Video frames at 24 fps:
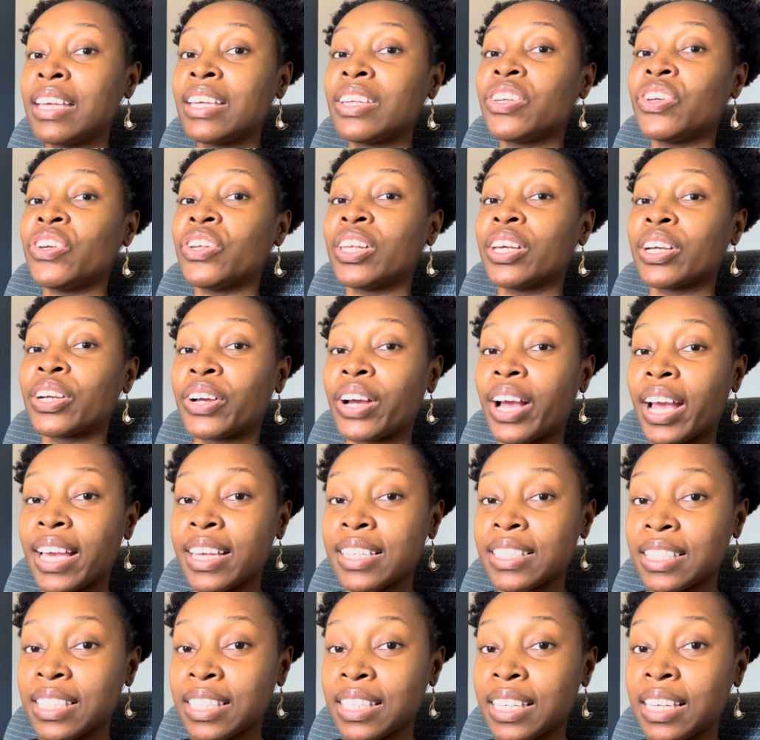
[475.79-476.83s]
You look
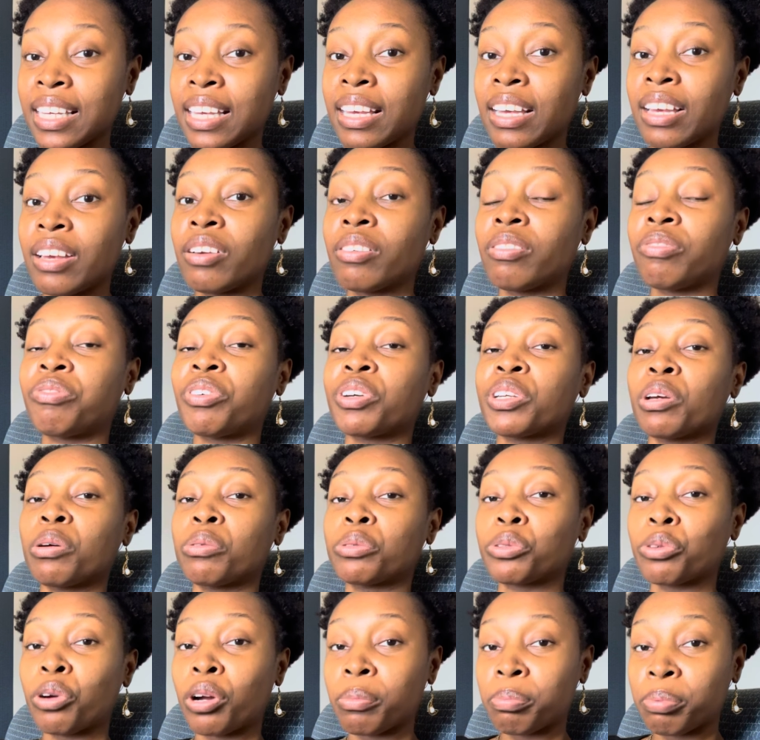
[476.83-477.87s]
crazy for your
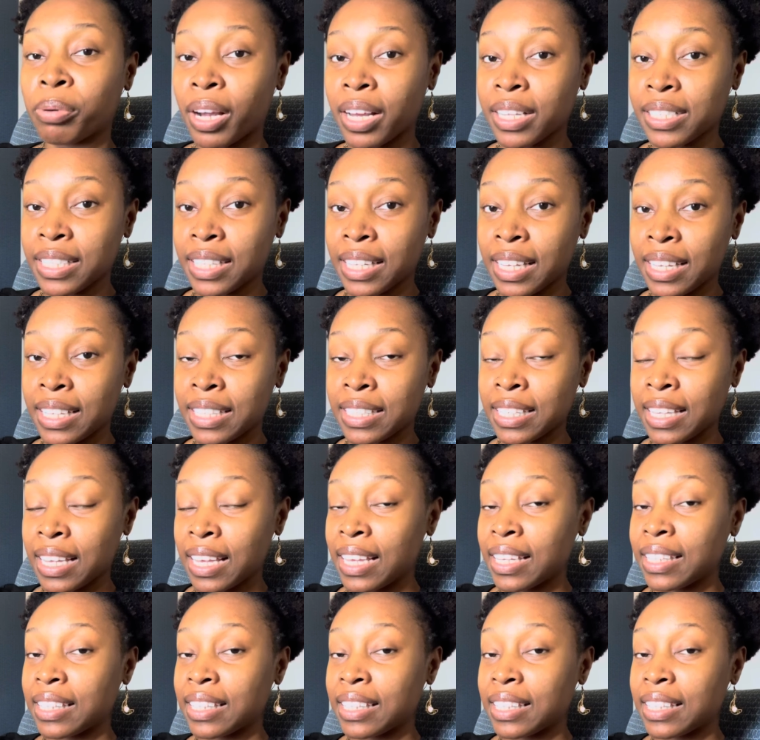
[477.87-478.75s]
thought process.